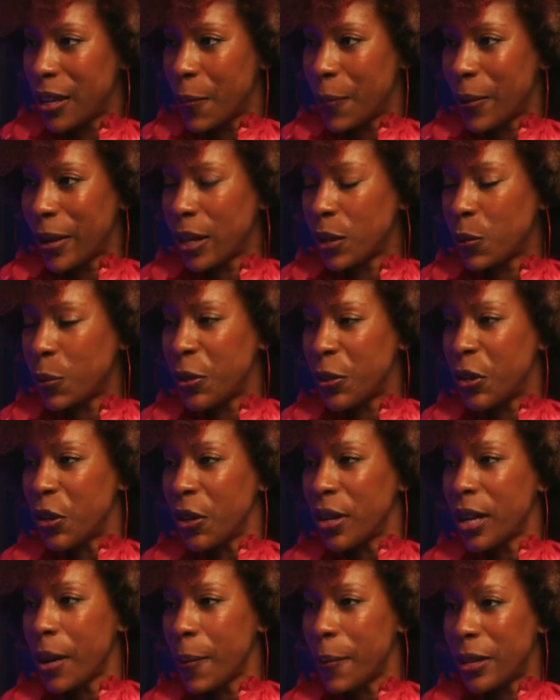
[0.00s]
Because when
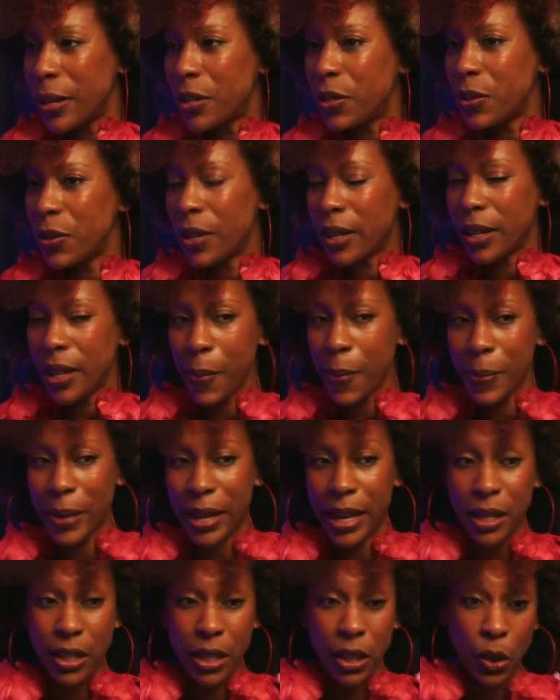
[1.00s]
you're coming into the
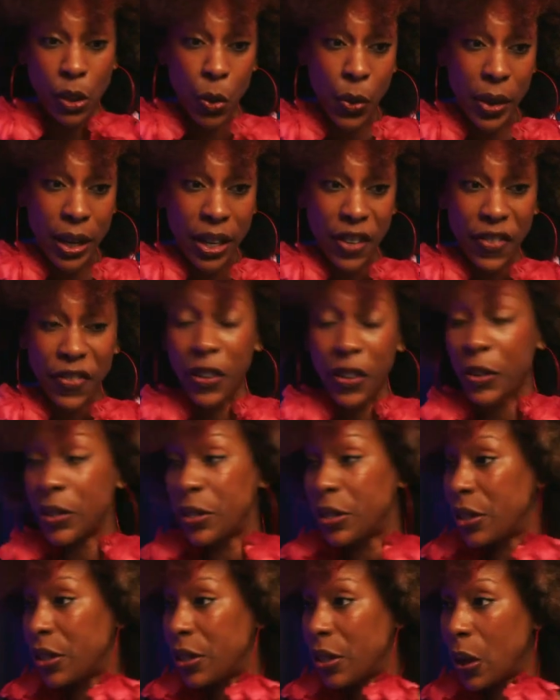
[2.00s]
company as a lawyer
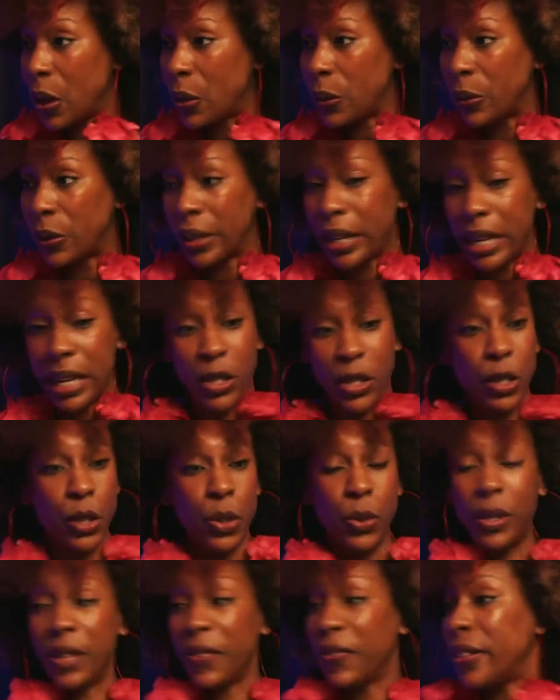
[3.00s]
versus an owner, it's
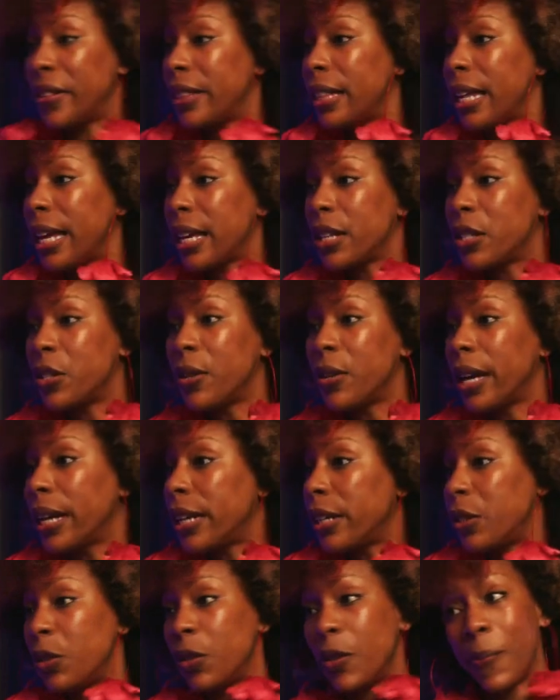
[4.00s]
two different things. You got
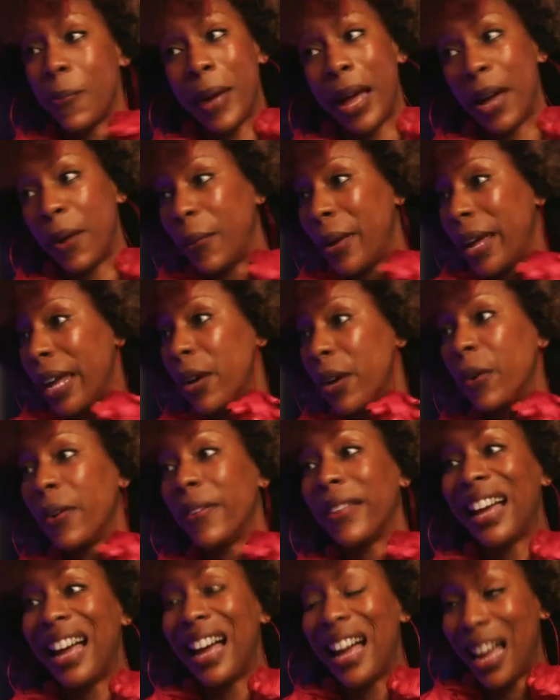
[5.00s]
to do it my way or
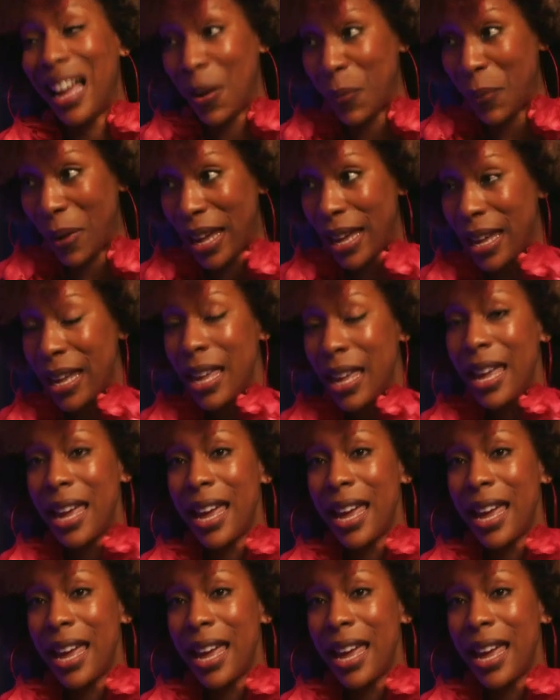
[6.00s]
the highway.